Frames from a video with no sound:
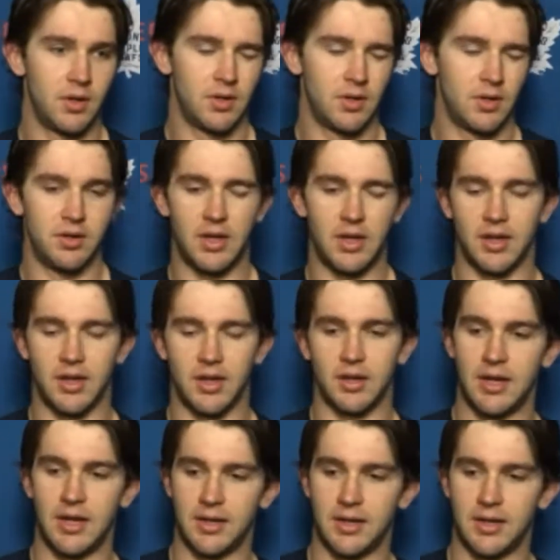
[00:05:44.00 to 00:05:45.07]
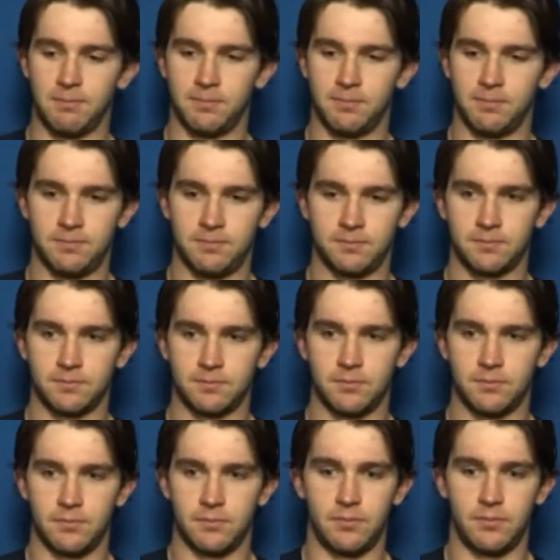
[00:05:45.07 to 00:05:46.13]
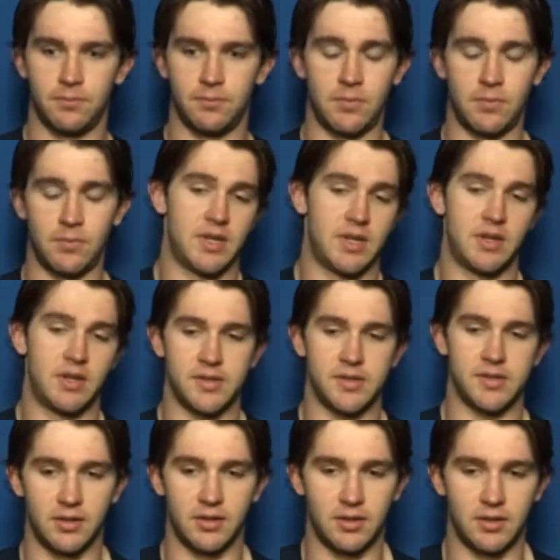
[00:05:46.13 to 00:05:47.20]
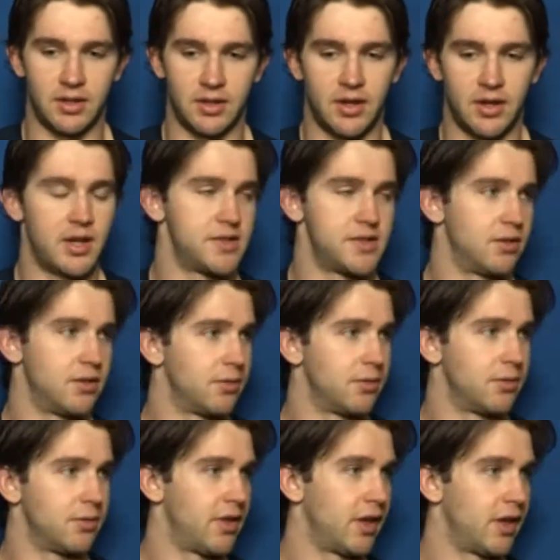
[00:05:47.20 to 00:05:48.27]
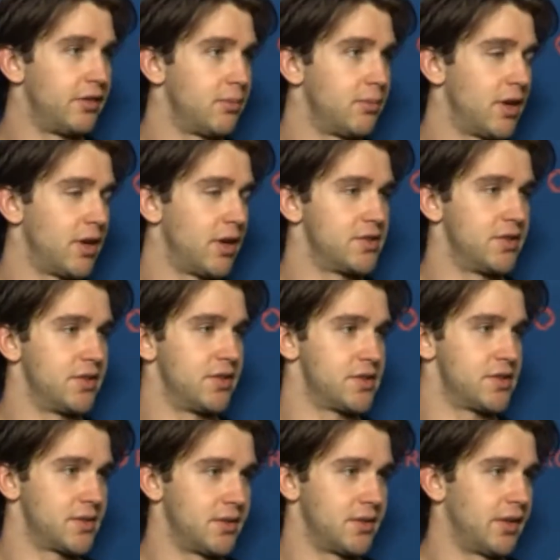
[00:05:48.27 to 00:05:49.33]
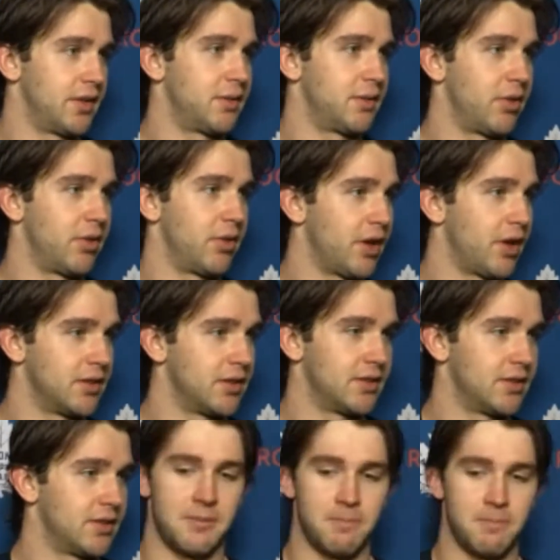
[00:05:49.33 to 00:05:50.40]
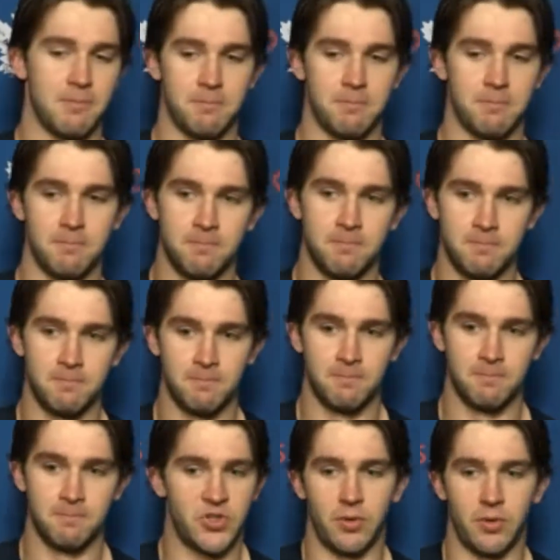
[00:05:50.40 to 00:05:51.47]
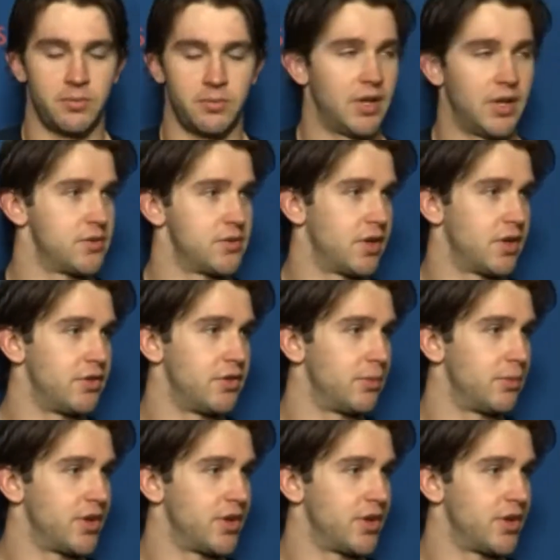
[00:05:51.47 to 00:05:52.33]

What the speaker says: Yeah. It's honestly kind of nice. You don't really think too much, and you just get to play. Just trying to do my job.